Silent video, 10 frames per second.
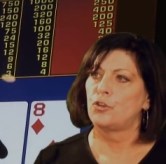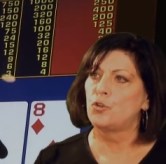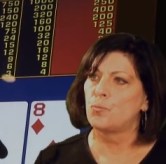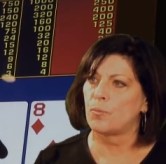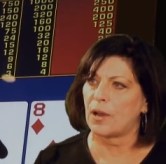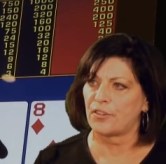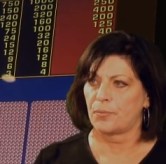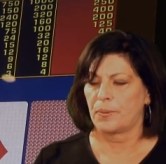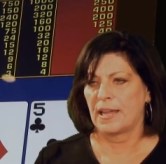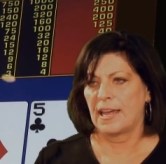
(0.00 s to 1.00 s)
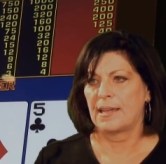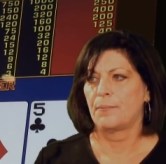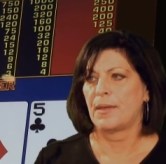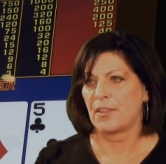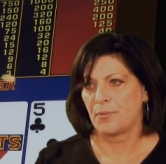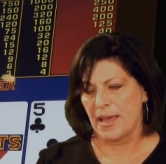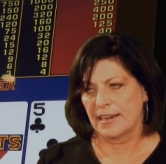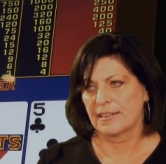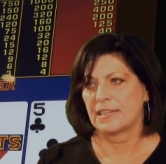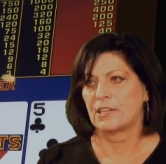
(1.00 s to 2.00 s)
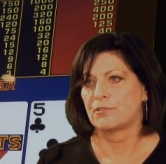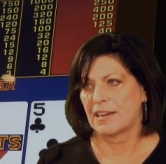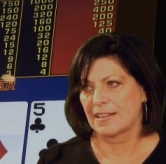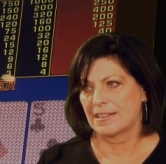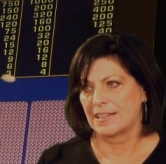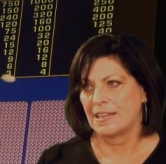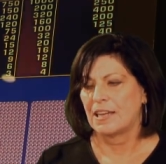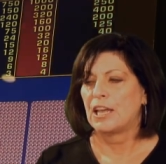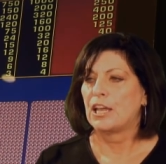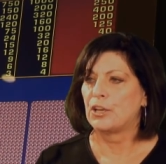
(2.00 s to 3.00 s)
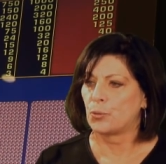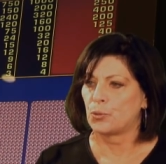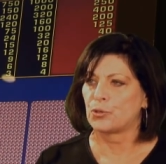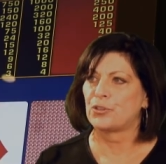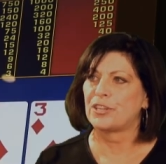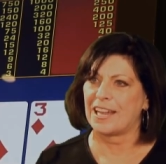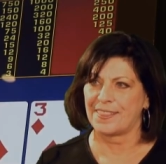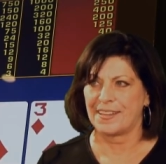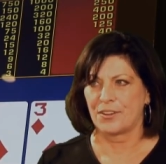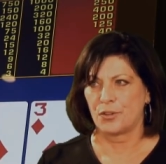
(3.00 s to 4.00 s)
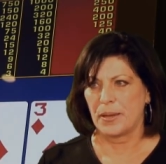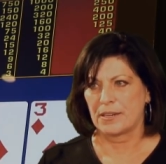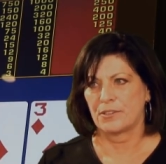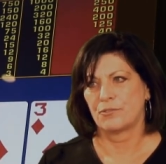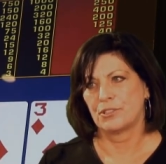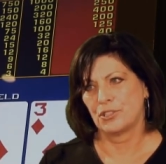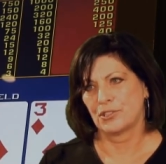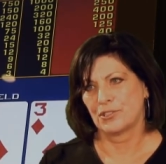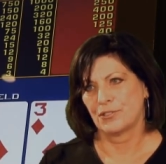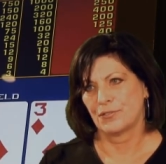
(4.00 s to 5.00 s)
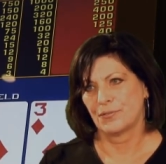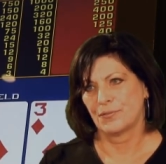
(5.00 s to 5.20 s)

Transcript: you must play mathematically correctly in order to get the expected return.